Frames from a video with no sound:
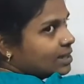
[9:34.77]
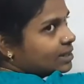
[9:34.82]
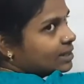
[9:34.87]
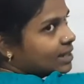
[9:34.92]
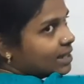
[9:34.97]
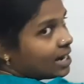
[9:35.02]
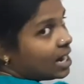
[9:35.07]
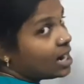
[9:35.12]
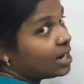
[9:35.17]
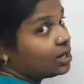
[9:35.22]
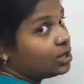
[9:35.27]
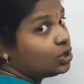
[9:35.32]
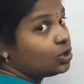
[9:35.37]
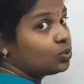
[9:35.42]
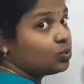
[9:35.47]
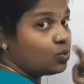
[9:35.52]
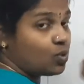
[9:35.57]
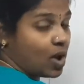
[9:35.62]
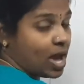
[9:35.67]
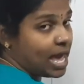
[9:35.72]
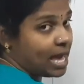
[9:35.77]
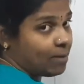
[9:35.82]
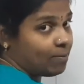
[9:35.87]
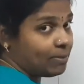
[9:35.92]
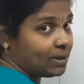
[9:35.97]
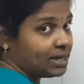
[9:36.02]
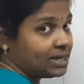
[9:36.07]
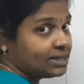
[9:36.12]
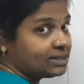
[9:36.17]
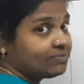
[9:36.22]
There are two
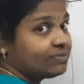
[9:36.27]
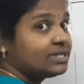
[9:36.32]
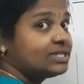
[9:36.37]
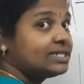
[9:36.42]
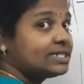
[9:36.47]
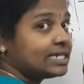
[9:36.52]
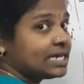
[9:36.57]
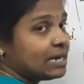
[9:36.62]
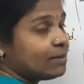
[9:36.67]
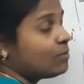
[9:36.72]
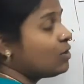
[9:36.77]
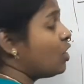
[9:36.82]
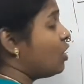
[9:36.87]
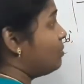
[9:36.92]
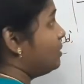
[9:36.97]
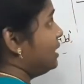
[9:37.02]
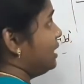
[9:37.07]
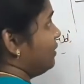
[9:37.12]
APs with same common